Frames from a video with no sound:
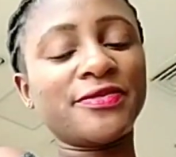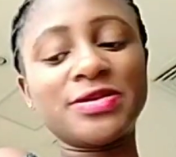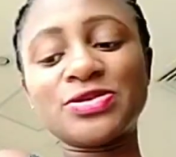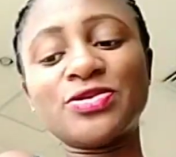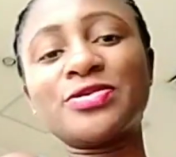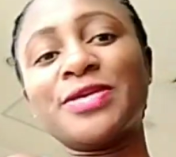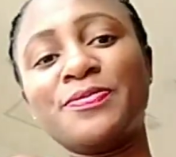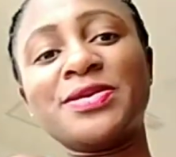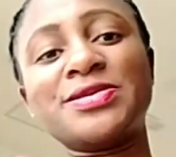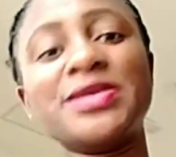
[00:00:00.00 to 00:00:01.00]
It's not a
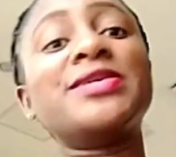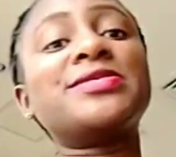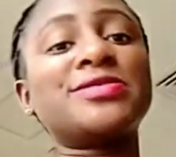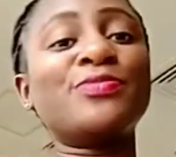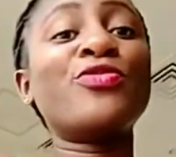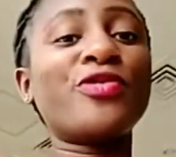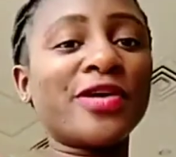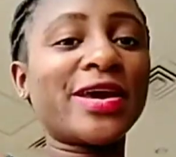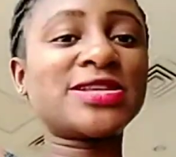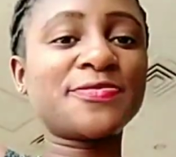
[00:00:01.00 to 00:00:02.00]
bit, it's more
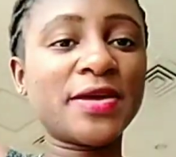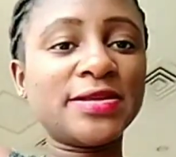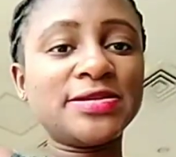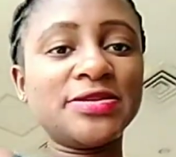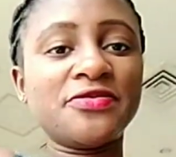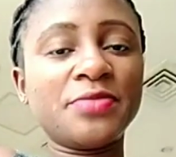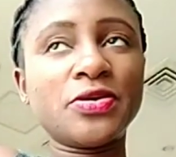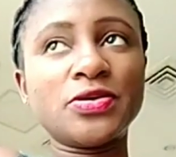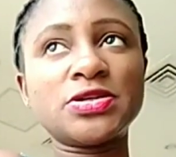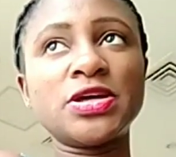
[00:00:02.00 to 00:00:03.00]
expensive
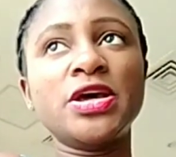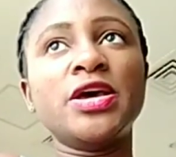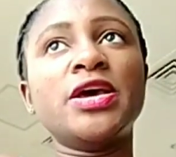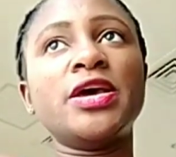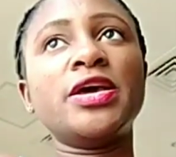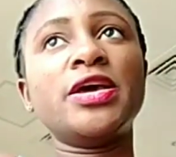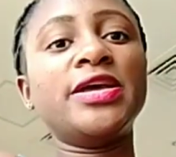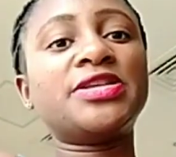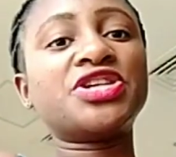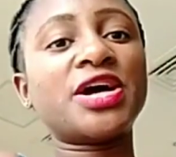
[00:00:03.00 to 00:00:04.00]
because
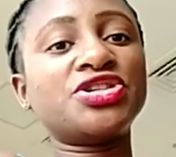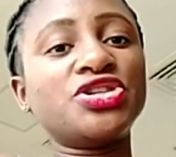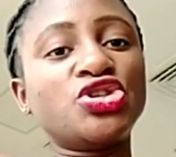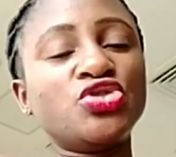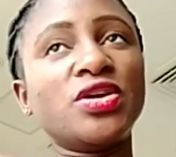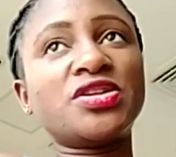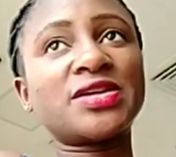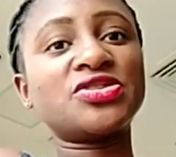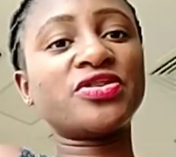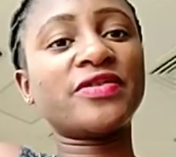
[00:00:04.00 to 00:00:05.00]
it charges you, the
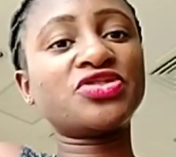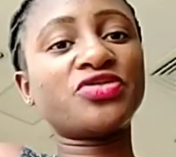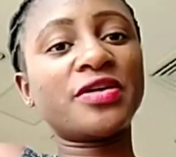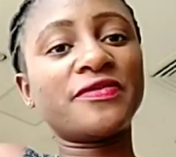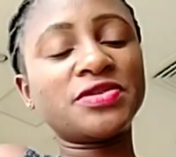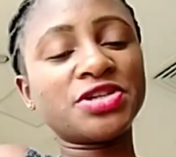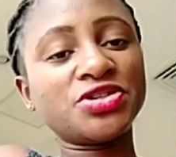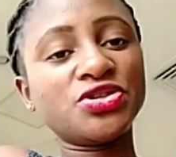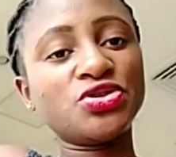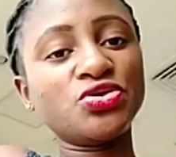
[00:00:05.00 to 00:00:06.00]
taxi driver
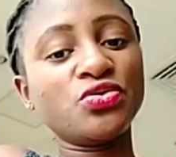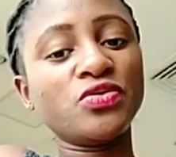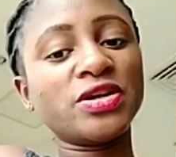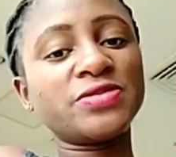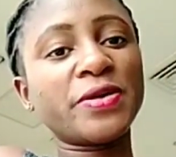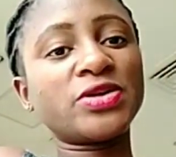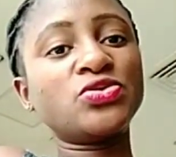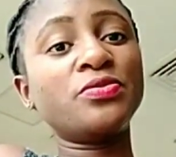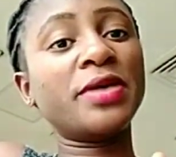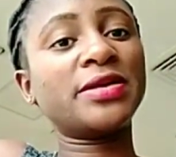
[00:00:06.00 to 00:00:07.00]
charges you with respect to
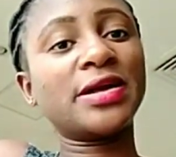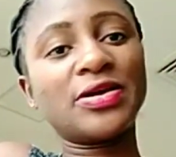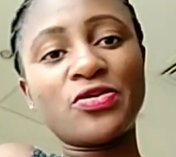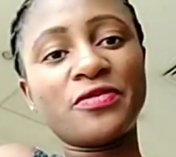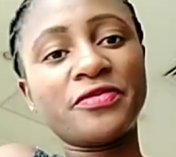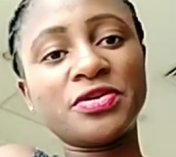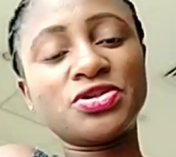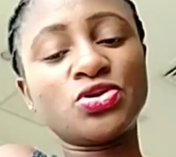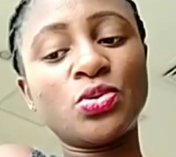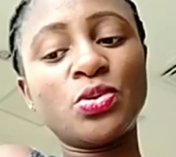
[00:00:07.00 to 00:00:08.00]
meter coverage.
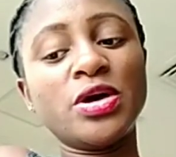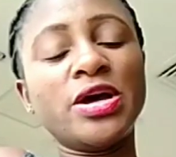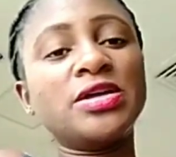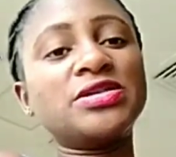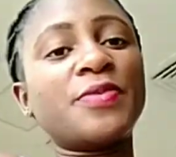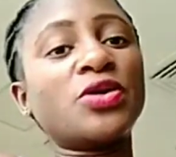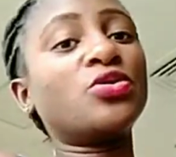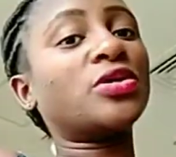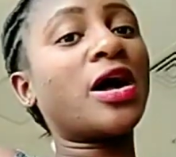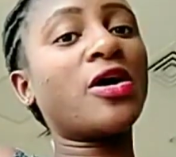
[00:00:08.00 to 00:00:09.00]
So depending
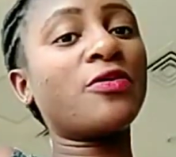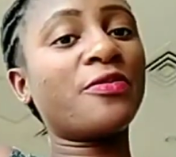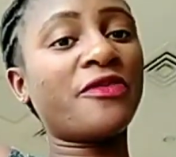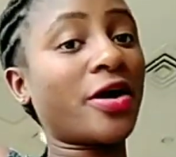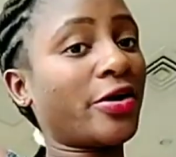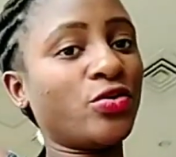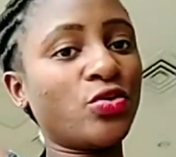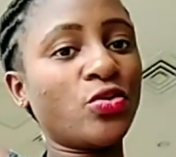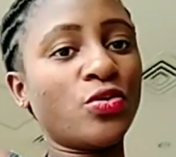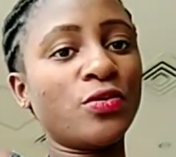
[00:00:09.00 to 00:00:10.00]
on how far you
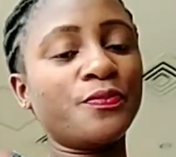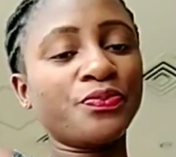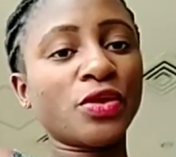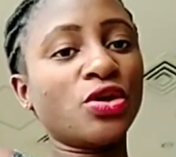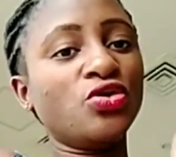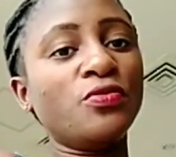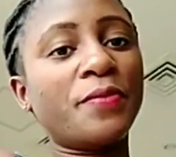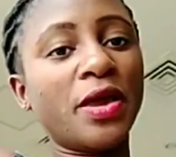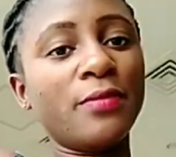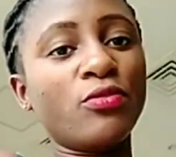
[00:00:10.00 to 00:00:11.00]
go, you
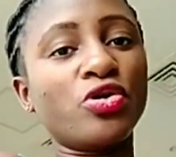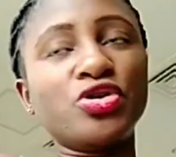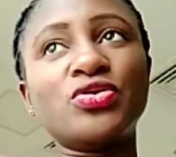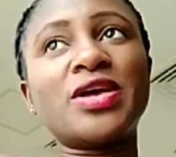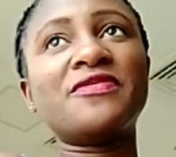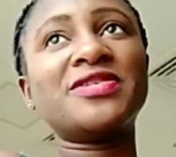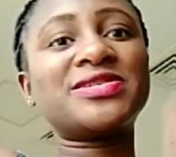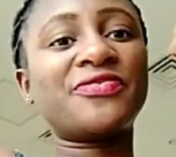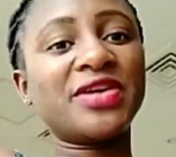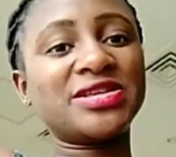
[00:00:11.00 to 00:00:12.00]
pay more. You don't have a
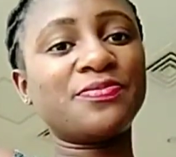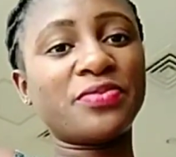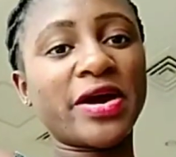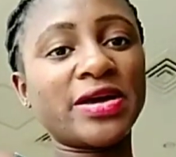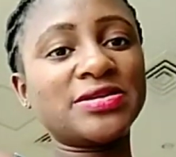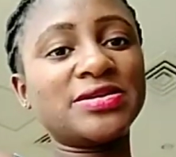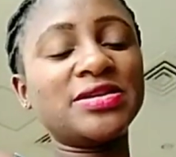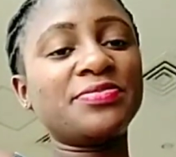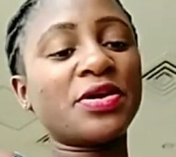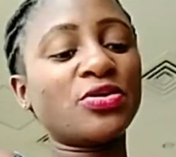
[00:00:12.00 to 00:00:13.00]
fixed price.
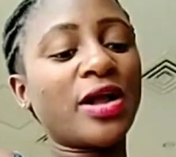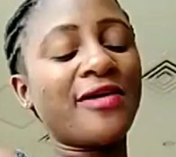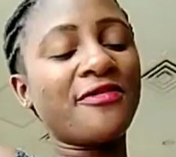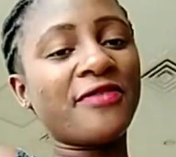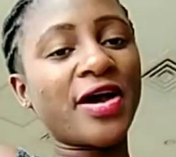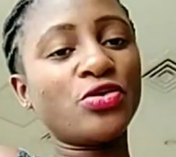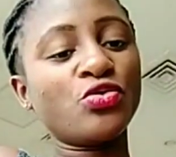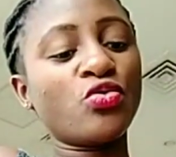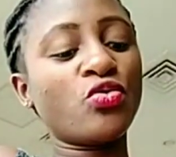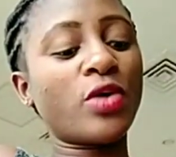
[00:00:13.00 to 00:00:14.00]
Depending on far you
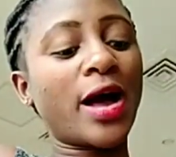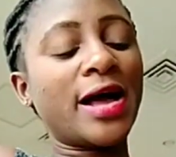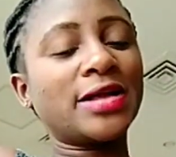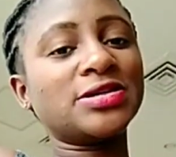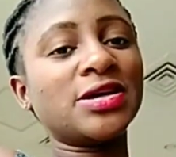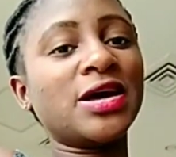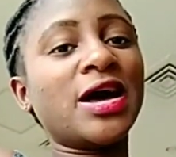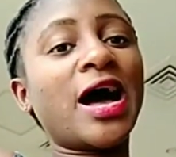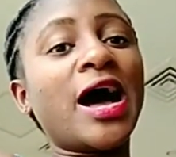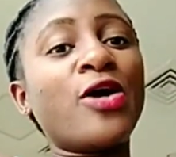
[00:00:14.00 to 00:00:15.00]
go and
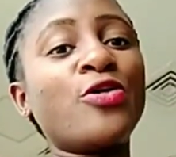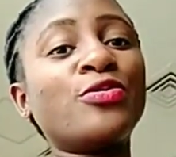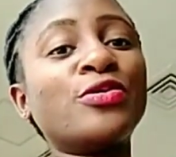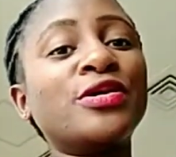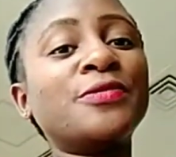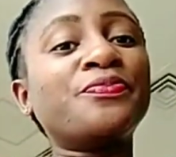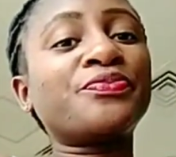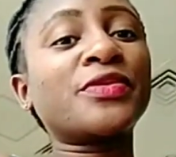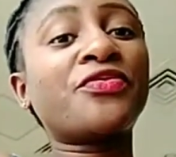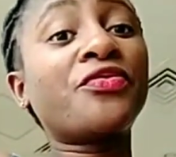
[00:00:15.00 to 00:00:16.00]
how
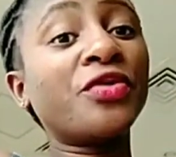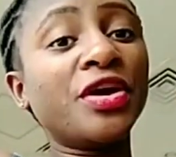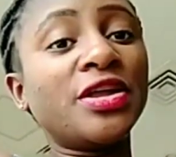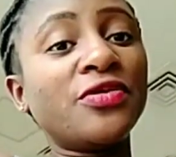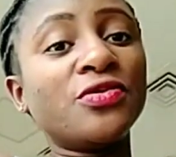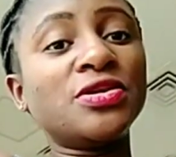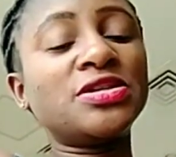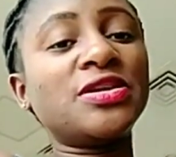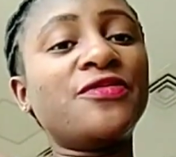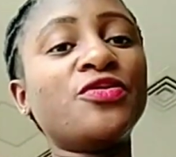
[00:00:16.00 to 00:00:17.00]
free the road
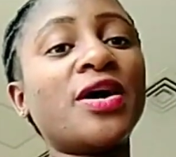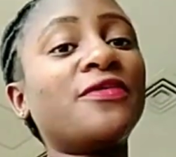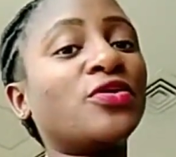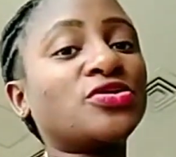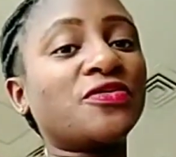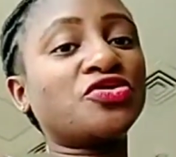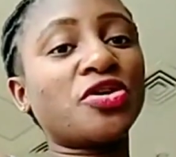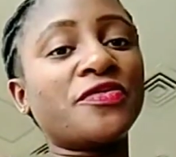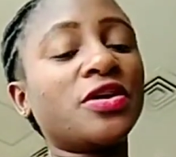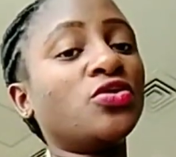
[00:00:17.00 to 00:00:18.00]
is, if you have lots of
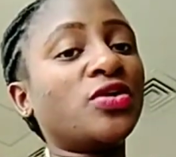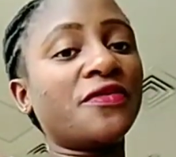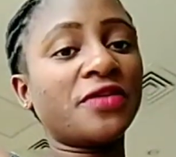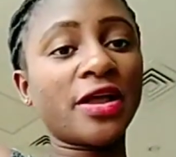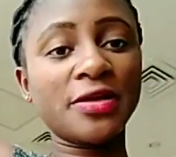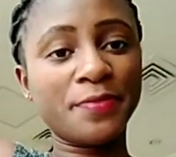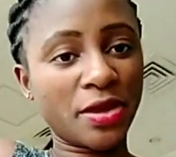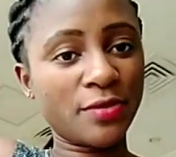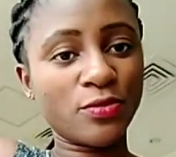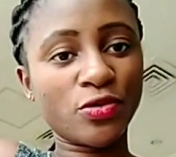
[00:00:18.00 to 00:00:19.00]
traffic, you definitely
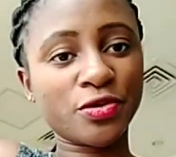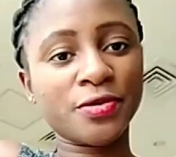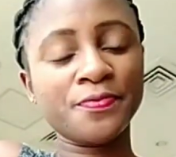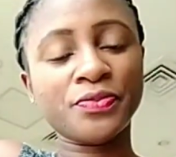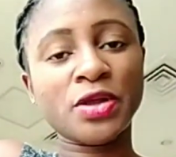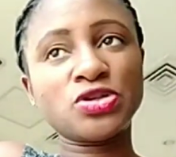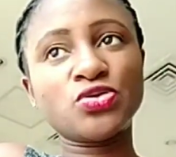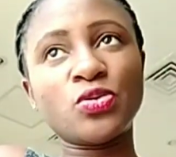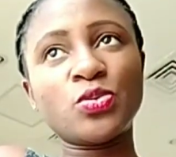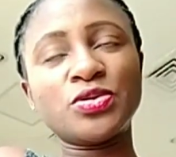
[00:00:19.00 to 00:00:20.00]
pay more.
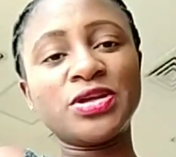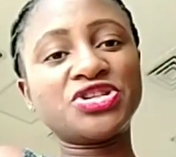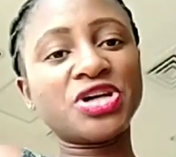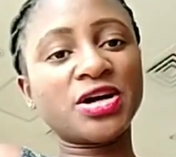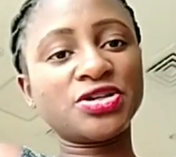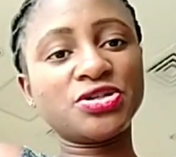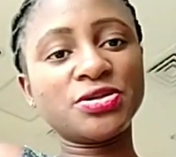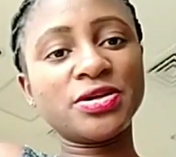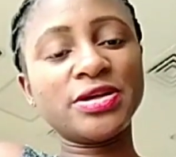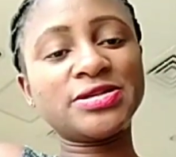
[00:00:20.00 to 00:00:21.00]
So the charge
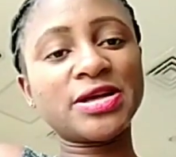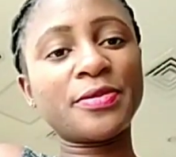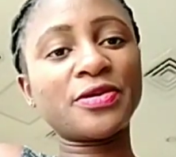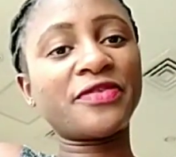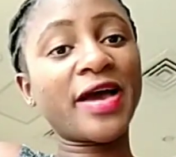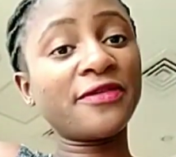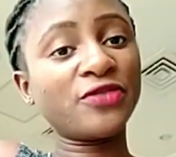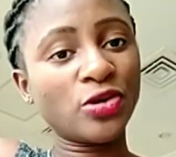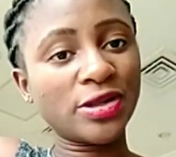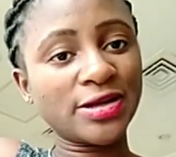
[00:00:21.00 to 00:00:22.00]
is about
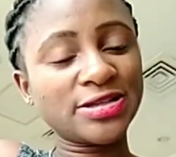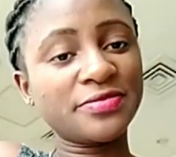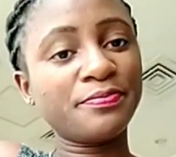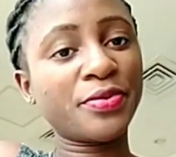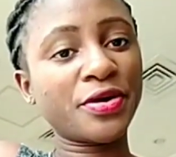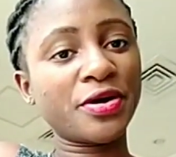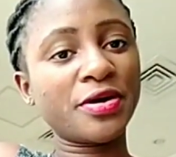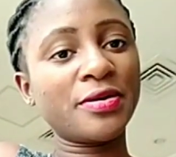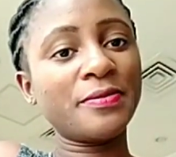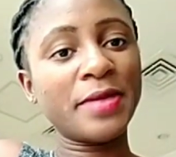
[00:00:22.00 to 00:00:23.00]
$5 per
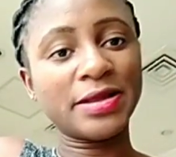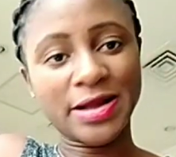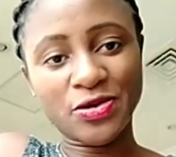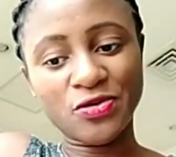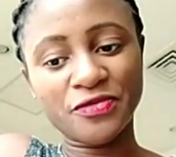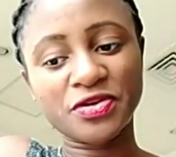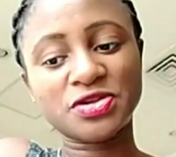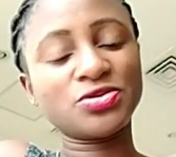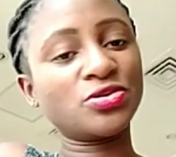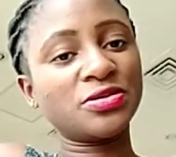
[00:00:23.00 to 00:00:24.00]
meter coverage.
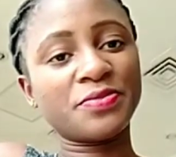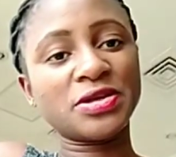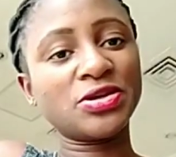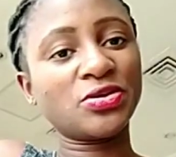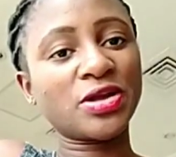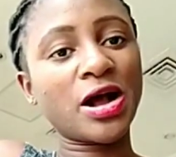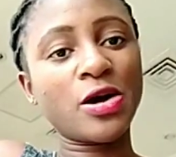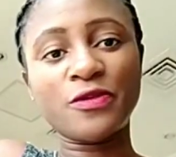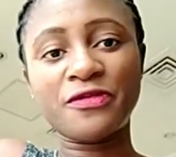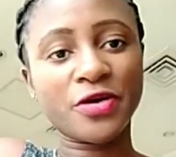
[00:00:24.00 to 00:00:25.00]
So depending on
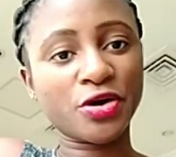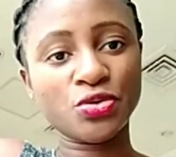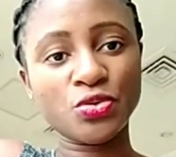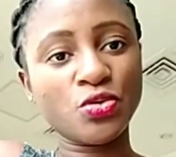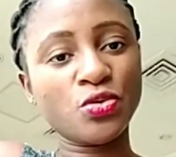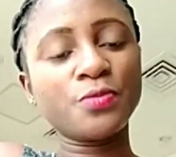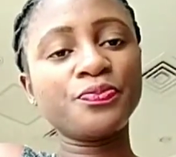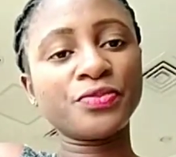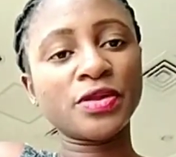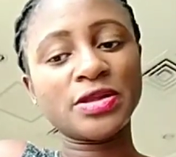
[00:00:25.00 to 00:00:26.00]
how far you go,
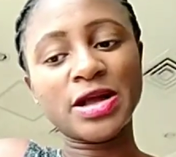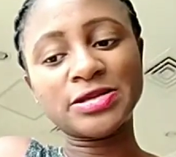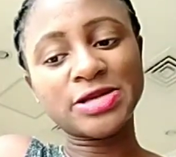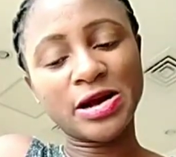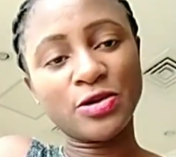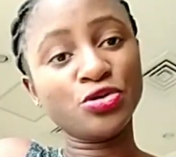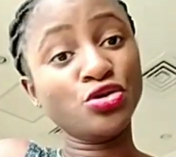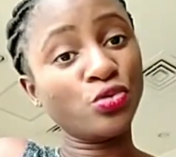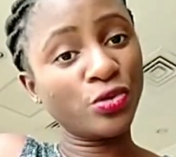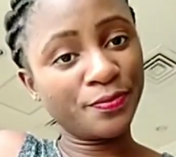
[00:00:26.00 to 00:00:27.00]
that's how
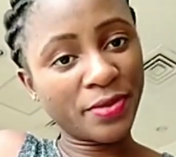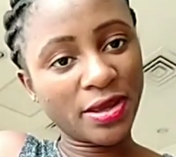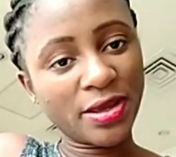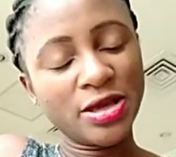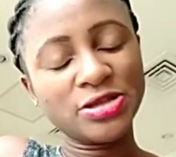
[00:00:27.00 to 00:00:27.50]
you will pay.